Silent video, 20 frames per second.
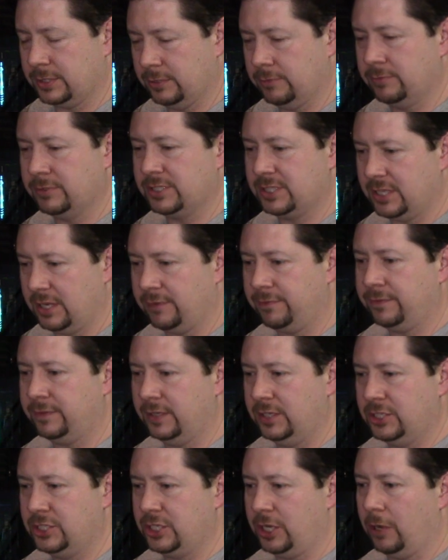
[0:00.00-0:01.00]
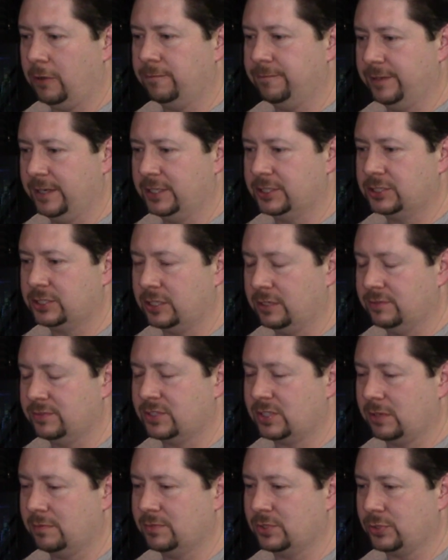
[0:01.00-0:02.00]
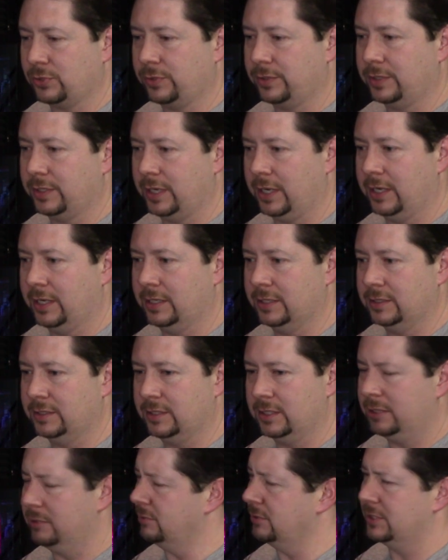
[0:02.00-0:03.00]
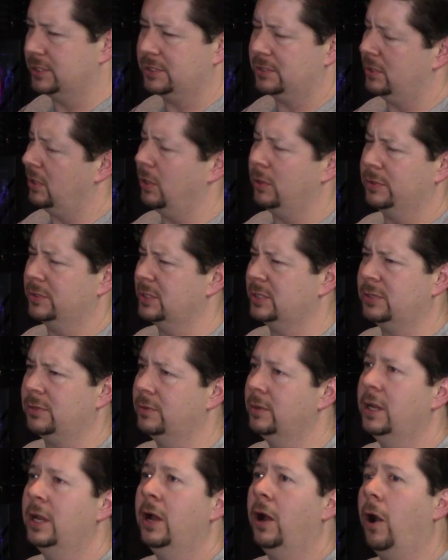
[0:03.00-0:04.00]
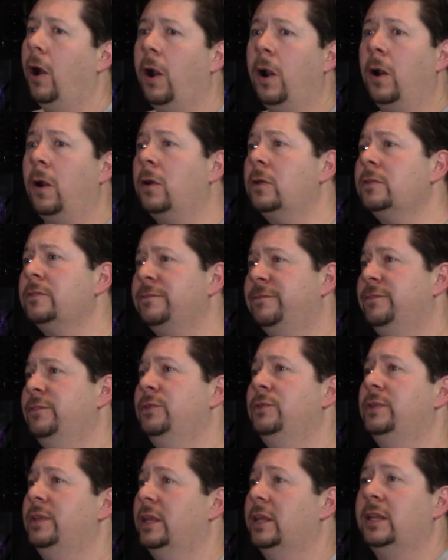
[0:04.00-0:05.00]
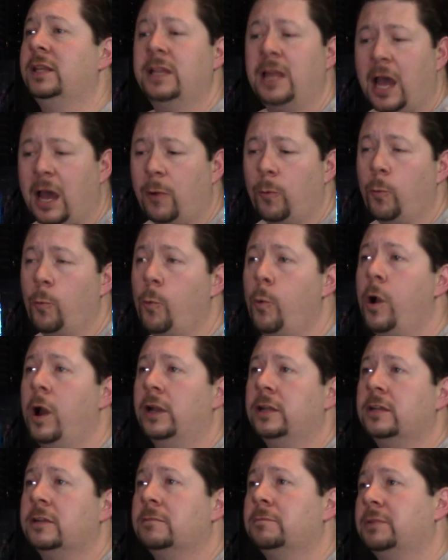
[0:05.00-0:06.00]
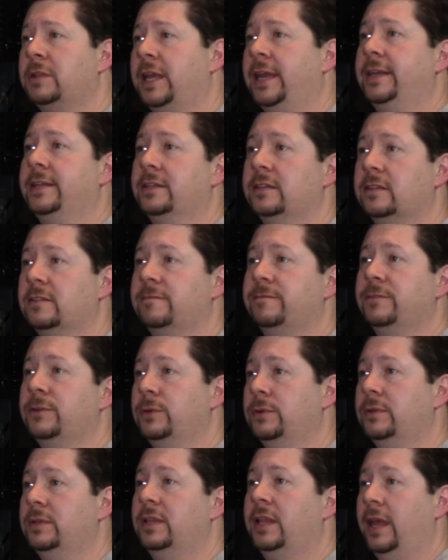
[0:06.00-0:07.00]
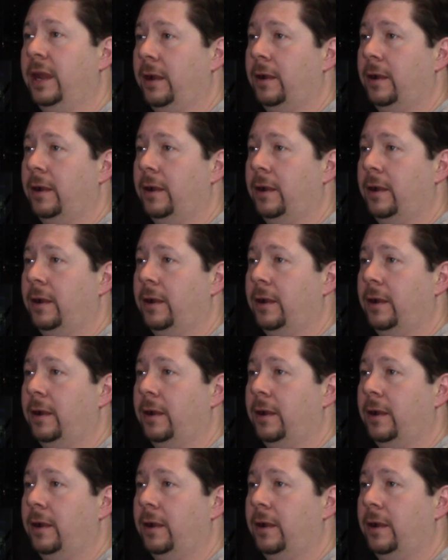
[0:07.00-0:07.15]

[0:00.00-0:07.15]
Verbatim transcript: It was definitely shellfish of some sort, and it was so all the food, not one complaint of the food there.